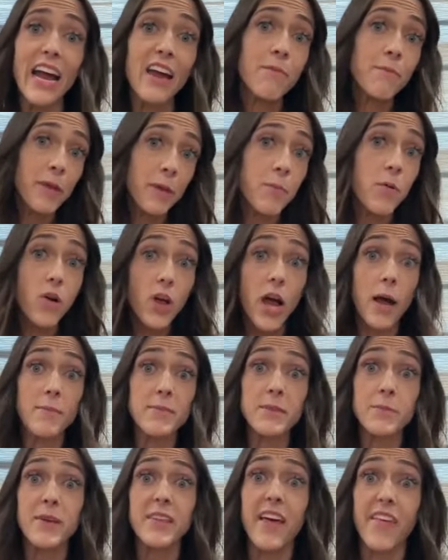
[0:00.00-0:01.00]
I have people
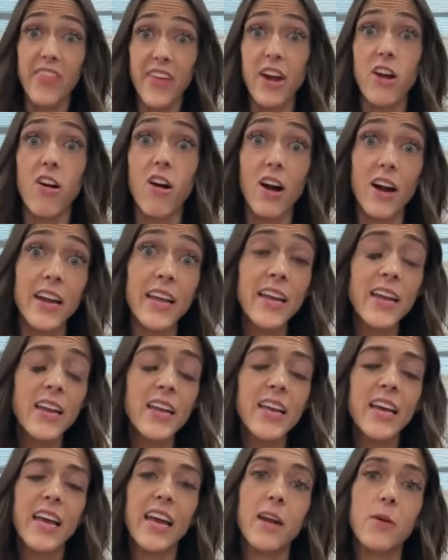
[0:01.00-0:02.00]
come to me that they're on
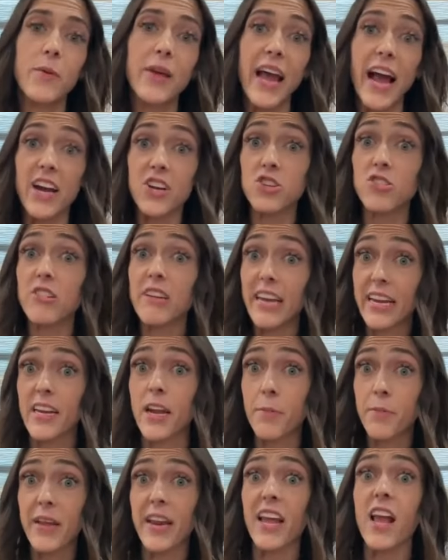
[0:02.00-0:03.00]
it, and we actually
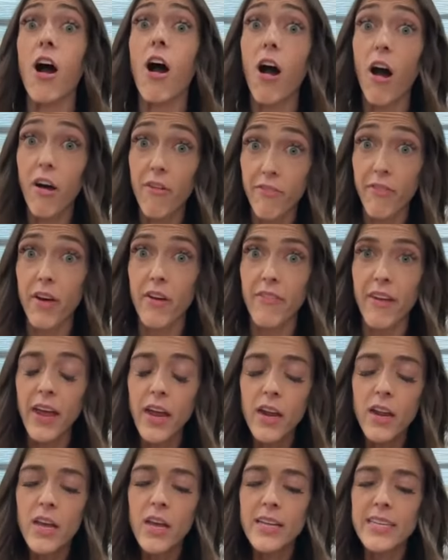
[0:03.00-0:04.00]
end up getting off of
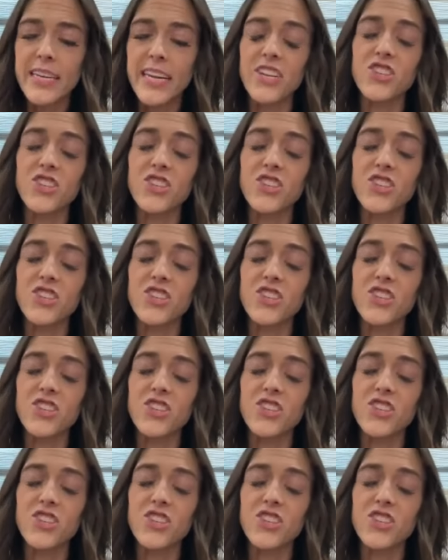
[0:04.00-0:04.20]
it,